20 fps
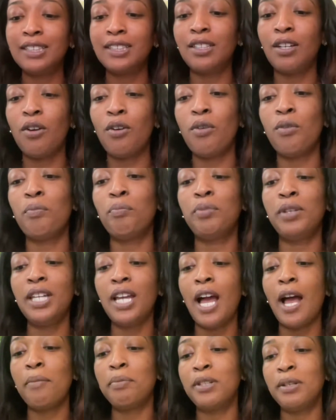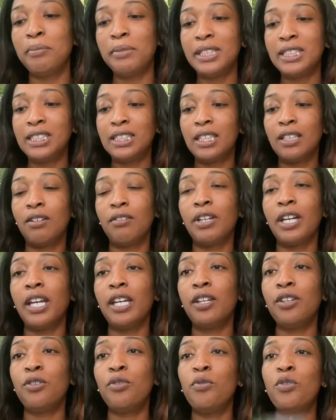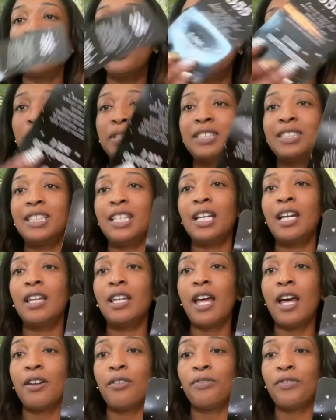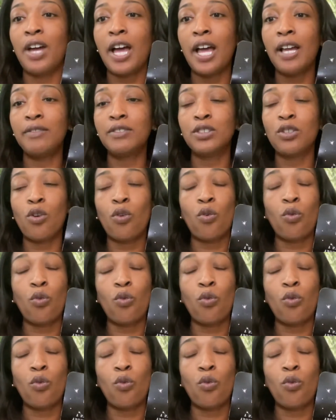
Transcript: so be optimistic okay you could be seeing a lot of fives